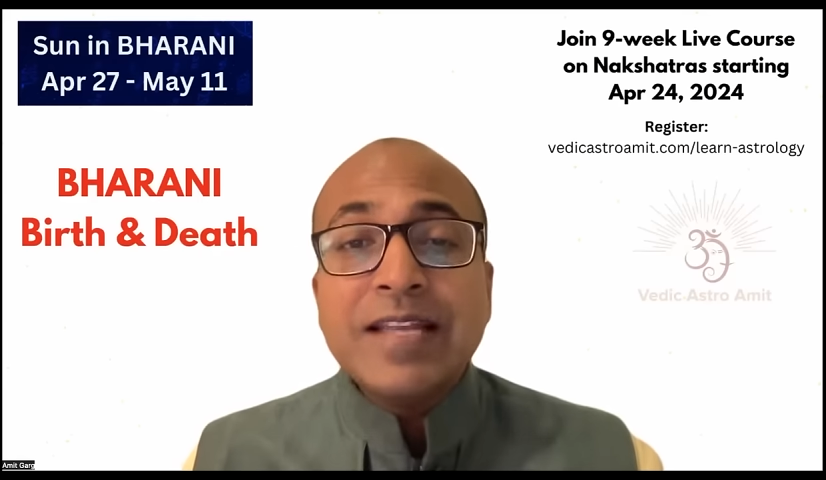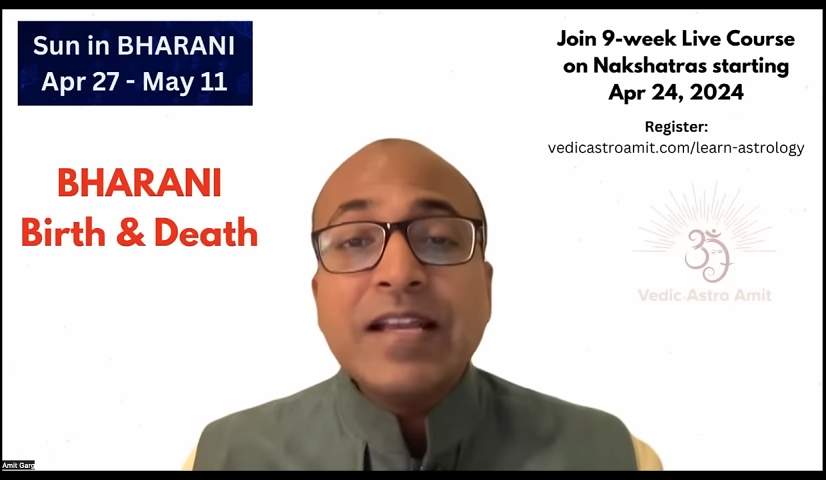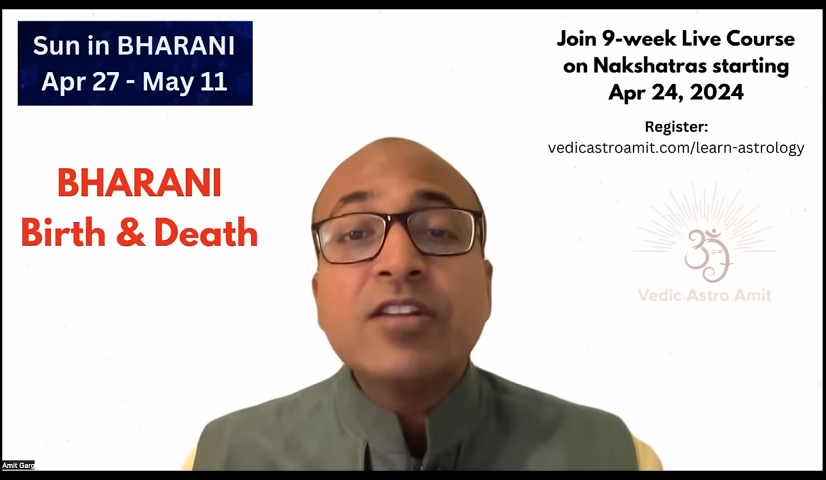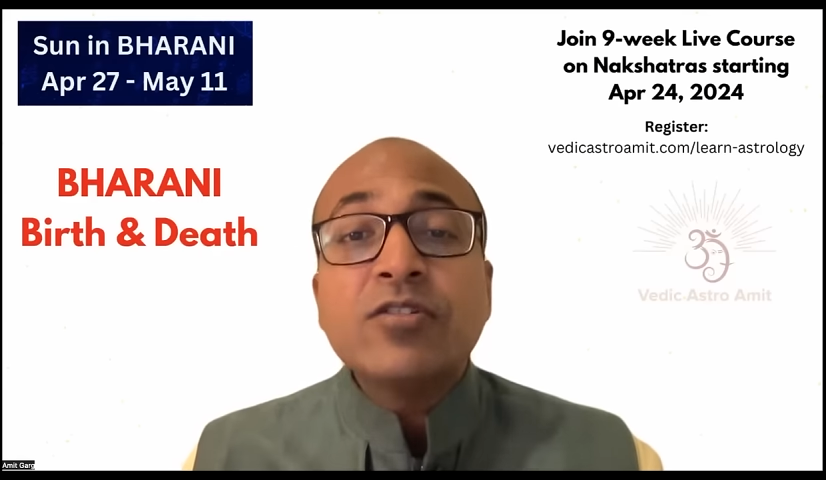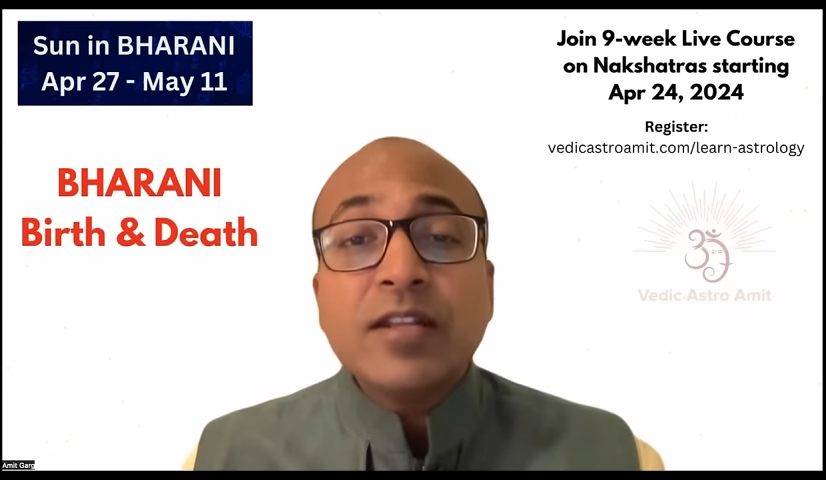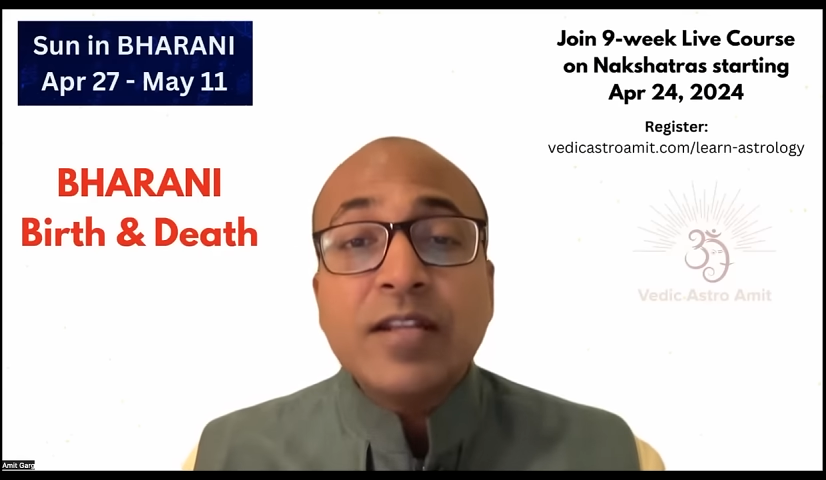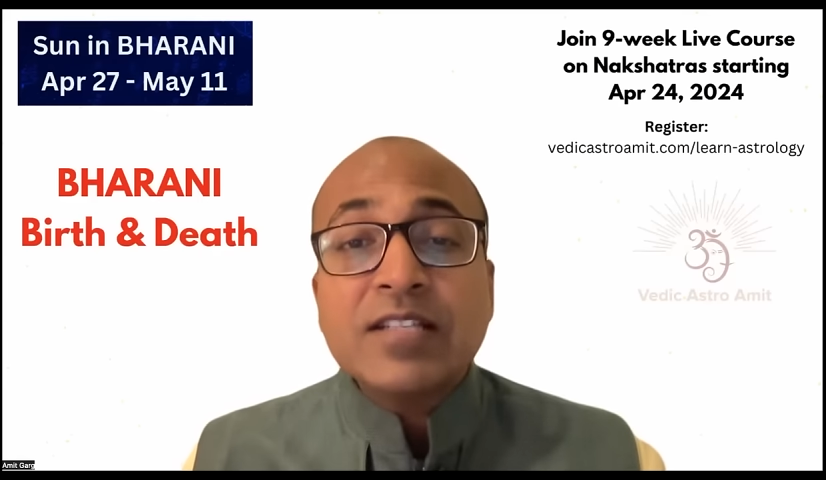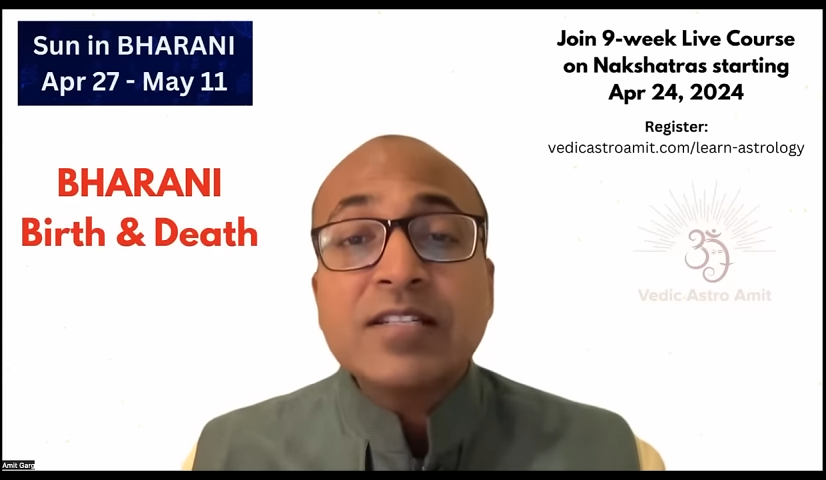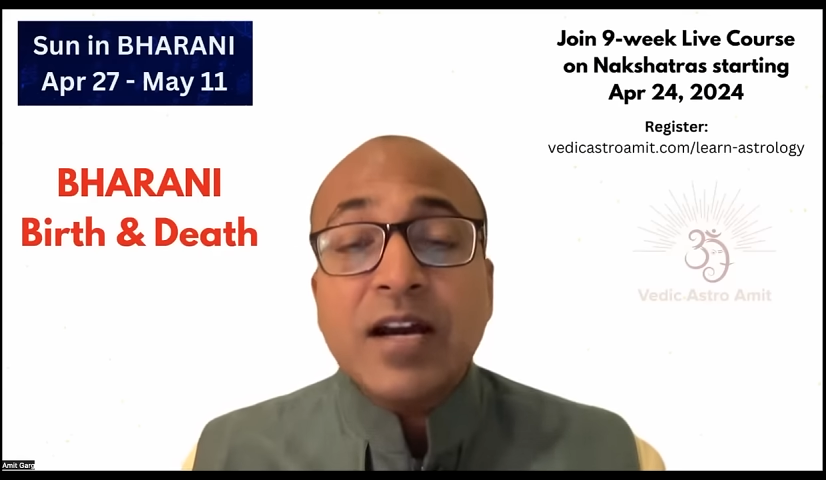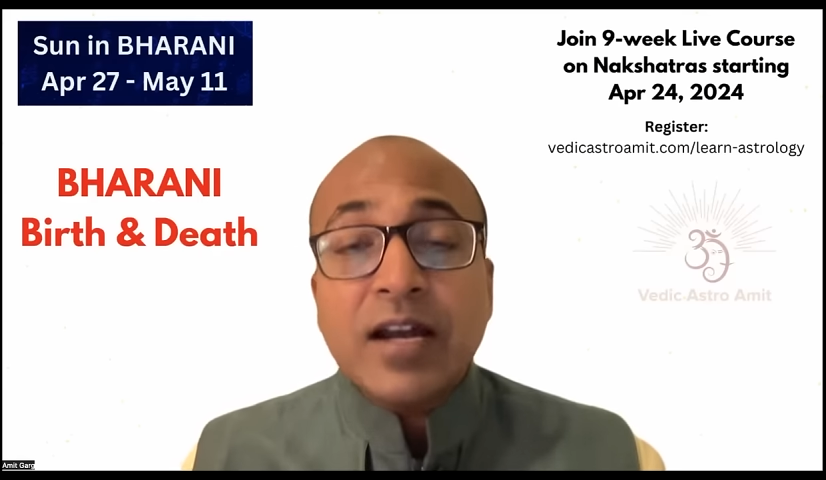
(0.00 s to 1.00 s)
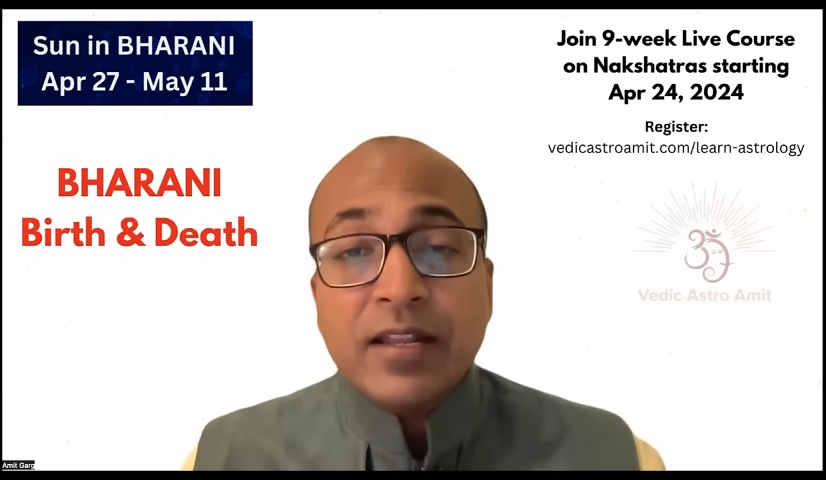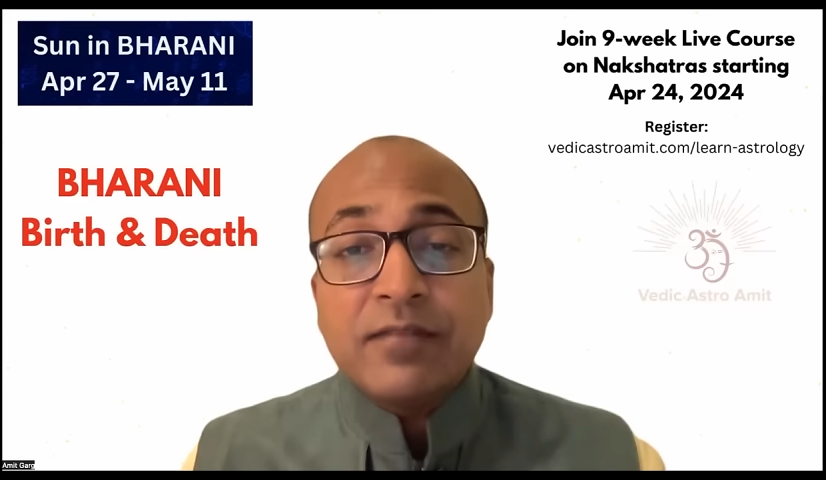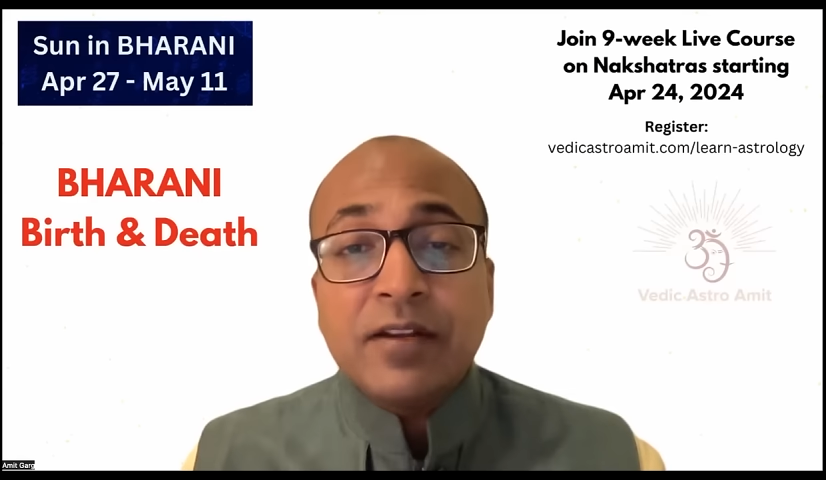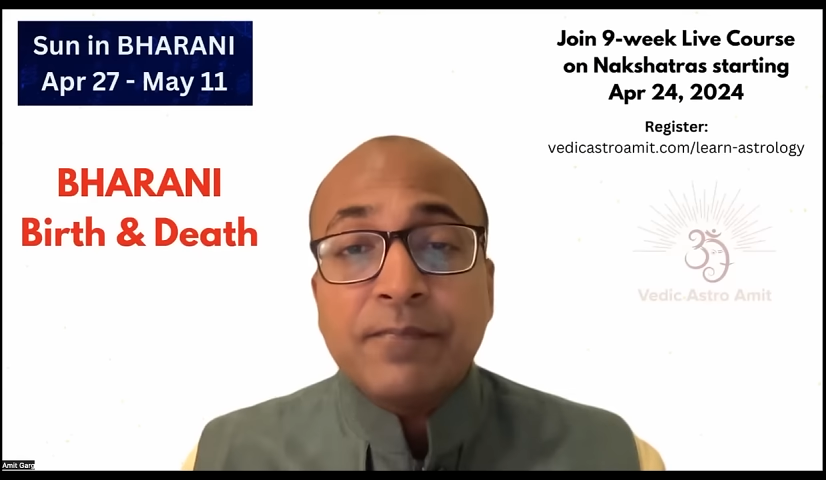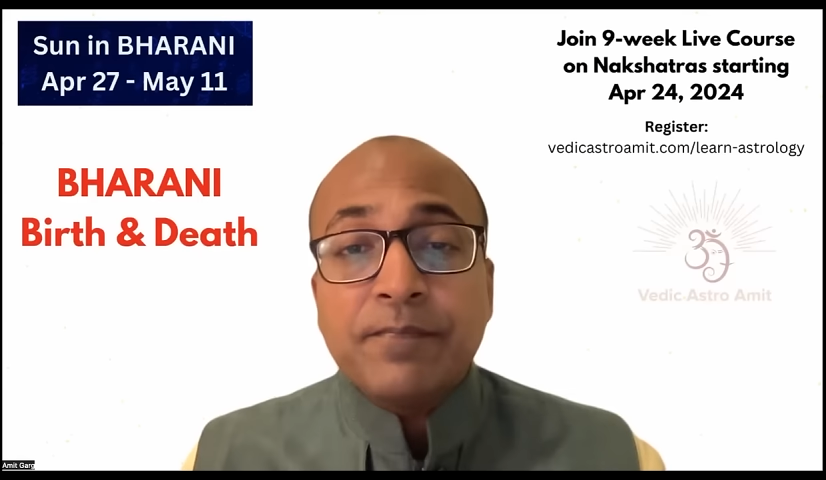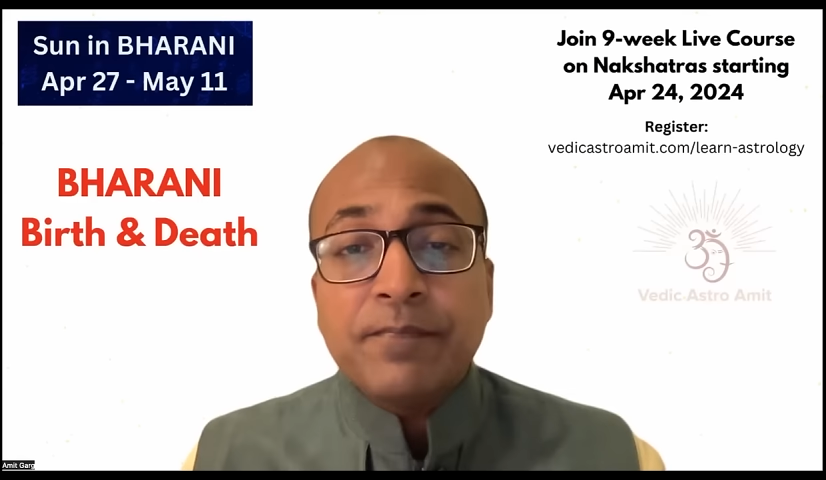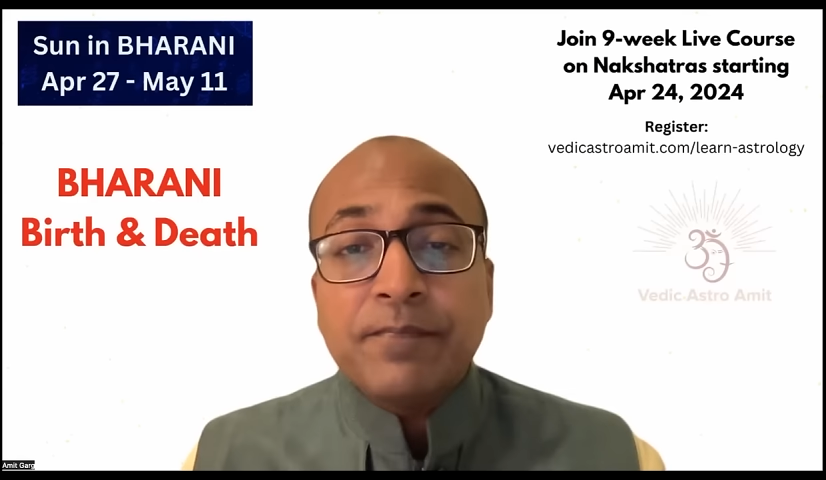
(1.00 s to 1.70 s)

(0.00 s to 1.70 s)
take it to the next higher level.